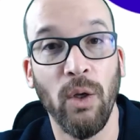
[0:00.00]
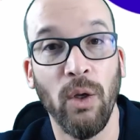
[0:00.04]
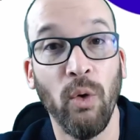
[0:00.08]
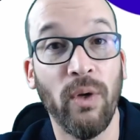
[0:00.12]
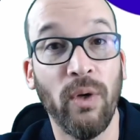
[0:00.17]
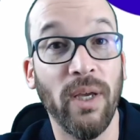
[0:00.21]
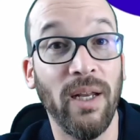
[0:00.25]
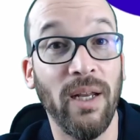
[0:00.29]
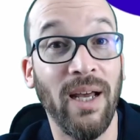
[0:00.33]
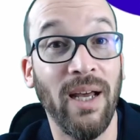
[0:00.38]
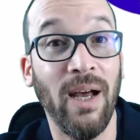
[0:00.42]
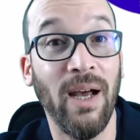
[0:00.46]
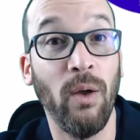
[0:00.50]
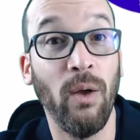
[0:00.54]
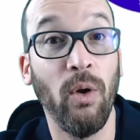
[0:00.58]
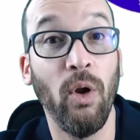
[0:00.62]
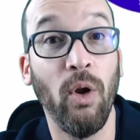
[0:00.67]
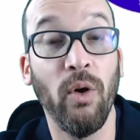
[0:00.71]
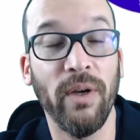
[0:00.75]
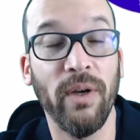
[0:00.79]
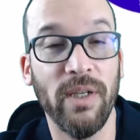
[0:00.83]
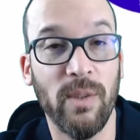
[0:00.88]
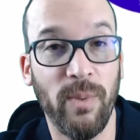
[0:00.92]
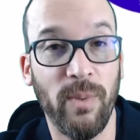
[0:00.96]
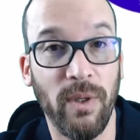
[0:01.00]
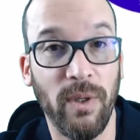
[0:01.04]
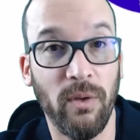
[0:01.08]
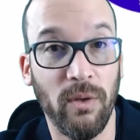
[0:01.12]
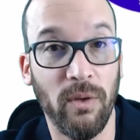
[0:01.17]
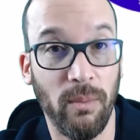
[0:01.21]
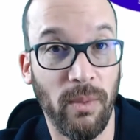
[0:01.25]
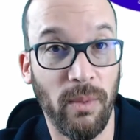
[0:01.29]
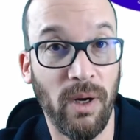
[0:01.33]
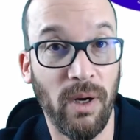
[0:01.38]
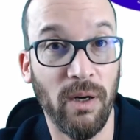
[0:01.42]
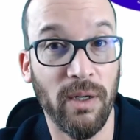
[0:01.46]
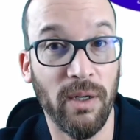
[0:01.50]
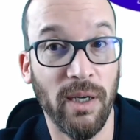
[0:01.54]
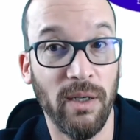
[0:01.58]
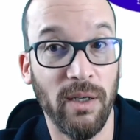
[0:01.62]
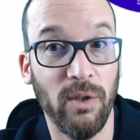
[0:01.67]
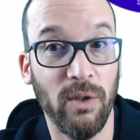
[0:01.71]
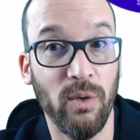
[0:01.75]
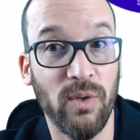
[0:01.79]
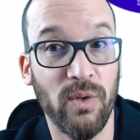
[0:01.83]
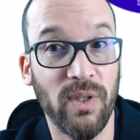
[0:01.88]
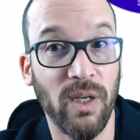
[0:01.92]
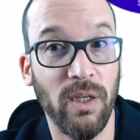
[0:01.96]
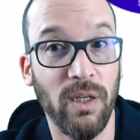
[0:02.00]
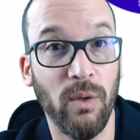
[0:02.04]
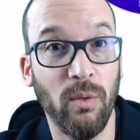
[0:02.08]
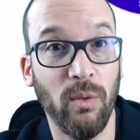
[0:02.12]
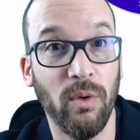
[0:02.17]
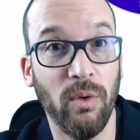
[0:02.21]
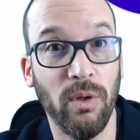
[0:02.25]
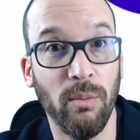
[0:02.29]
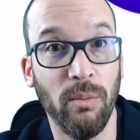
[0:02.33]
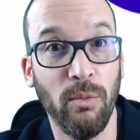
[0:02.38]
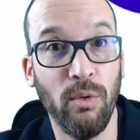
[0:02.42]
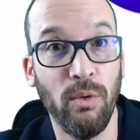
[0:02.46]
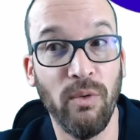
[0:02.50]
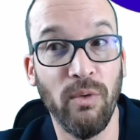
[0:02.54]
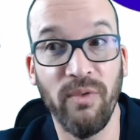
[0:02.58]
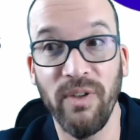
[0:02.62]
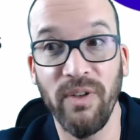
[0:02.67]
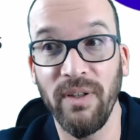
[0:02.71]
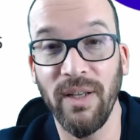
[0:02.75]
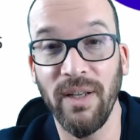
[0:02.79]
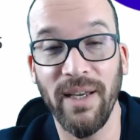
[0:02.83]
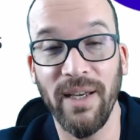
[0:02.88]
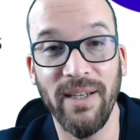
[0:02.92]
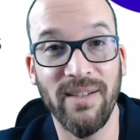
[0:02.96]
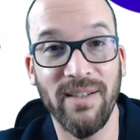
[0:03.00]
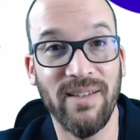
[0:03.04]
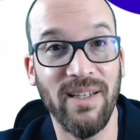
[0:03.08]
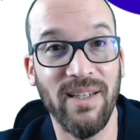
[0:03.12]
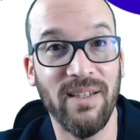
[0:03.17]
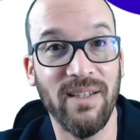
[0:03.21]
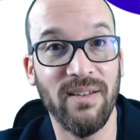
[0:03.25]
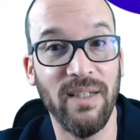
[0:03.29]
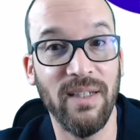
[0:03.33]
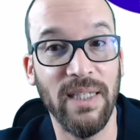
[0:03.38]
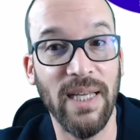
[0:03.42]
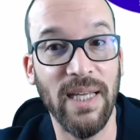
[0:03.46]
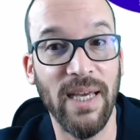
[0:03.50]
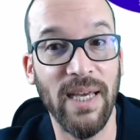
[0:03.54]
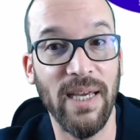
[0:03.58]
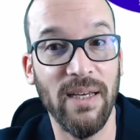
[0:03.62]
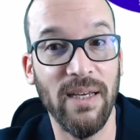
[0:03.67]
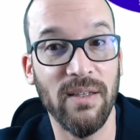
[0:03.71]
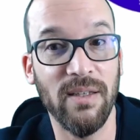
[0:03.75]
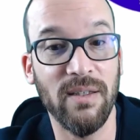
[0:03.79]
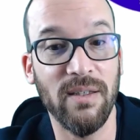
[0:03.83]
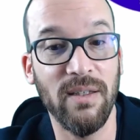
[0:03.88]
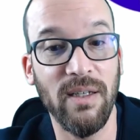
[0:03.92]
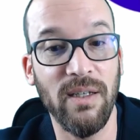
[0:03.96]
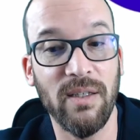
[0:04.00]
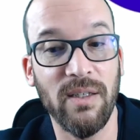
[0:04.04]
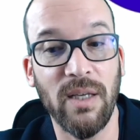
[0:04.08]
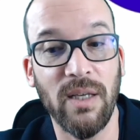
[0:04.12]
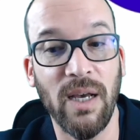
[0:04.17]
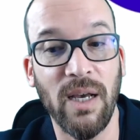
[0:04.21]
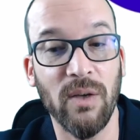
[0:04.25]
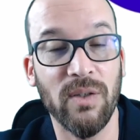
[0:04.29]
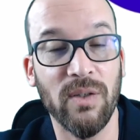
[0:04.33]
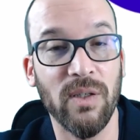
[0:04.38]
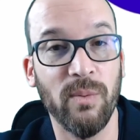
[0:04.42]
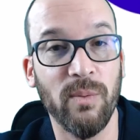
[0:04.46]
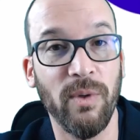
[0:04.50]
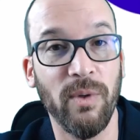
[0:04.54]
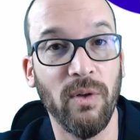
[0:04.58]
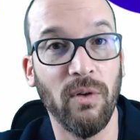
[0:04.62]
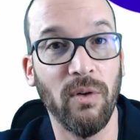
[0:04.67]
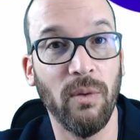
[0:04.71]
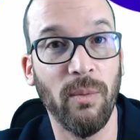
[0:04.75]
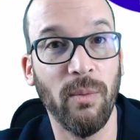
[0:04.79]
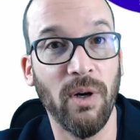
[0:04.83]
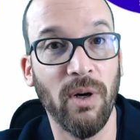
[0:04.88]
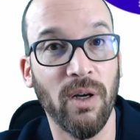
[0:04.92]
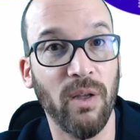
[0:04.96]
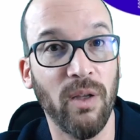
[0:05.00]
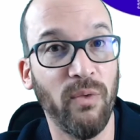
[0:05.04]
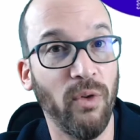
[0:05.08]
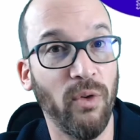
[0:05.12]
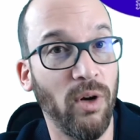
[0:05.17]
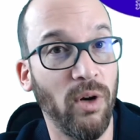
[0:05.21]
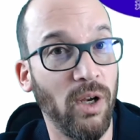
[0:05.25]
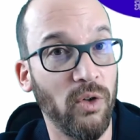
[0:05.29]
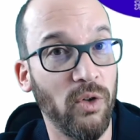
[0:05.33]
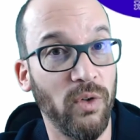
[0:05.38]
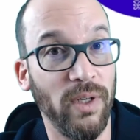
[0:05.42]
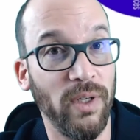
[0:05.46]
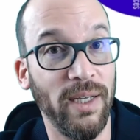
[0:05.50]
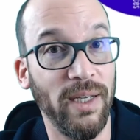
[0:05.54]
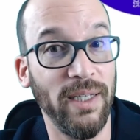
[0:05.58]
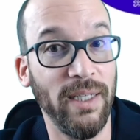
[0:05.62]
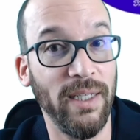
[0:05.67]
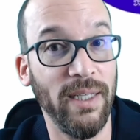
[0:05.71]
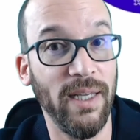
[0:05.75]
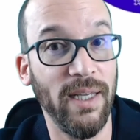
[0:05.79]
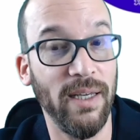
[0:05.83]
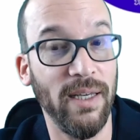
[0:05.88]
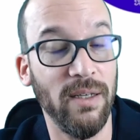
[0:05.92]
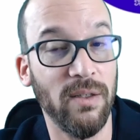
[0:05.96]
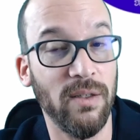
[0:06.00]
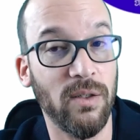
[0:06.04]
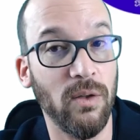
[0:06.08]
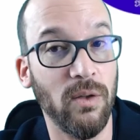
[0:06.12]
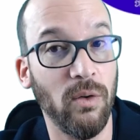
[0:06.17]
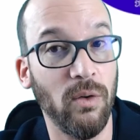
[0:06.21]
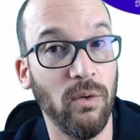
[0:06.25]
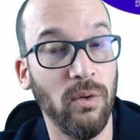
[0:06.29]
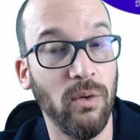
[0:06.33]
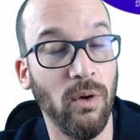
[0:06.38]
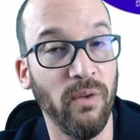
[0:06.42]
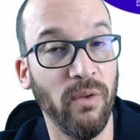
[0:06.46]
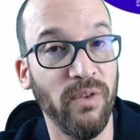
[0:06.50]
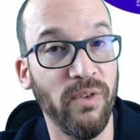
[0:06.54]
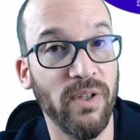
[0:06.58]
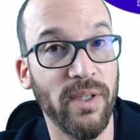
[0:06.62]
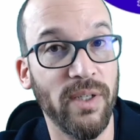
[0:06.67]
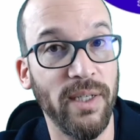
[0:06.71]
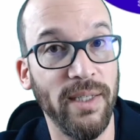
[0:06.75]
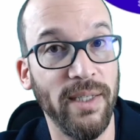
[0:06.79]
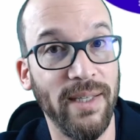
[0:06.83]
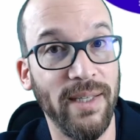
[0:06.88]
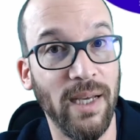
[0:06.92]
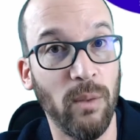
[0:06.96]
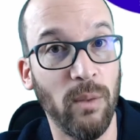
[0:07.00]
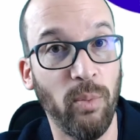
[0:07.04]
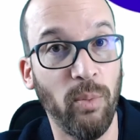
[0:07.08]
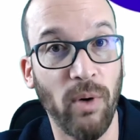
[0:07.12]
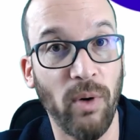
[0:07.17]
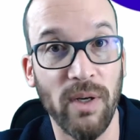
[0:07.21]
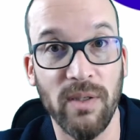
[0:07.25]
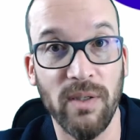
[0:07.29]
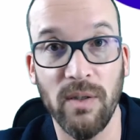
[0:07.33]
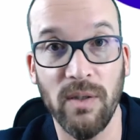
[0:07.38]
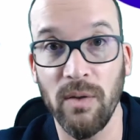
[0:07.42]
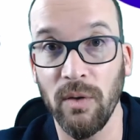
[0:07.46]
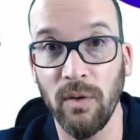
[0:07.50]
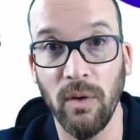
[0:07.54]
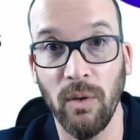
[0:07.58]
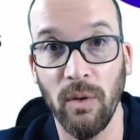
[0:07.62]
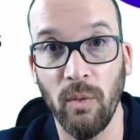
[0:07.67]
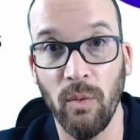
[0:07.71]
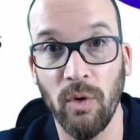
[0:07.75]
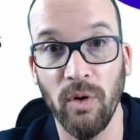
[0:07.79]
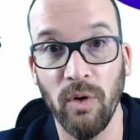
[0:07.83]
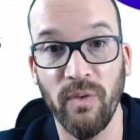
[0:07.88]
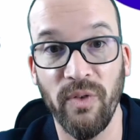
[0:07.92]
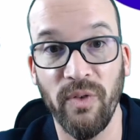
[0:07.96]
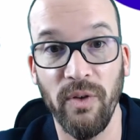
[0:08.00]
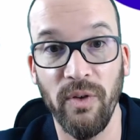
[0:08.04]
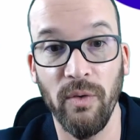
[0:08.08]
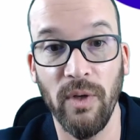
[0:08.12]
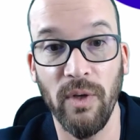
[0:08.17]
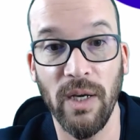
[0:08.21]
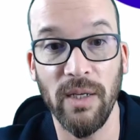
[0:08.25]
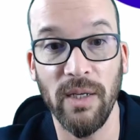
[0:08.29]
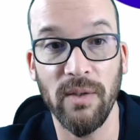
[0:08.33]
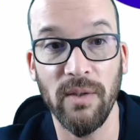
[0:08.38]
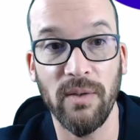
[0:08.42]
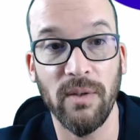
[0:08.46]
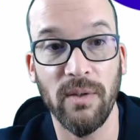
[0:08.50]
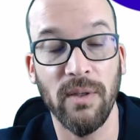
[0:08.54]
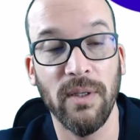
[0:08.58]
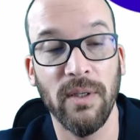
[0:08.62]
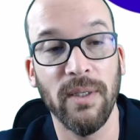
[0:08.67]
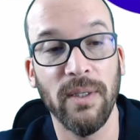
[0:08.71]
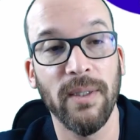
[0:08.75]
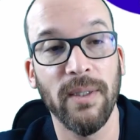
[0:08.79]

Look at how long it's been on the market. You said you want to move in like 60 days. This house has been on the market for 180 days. So obviously that price is not going to work for you guys.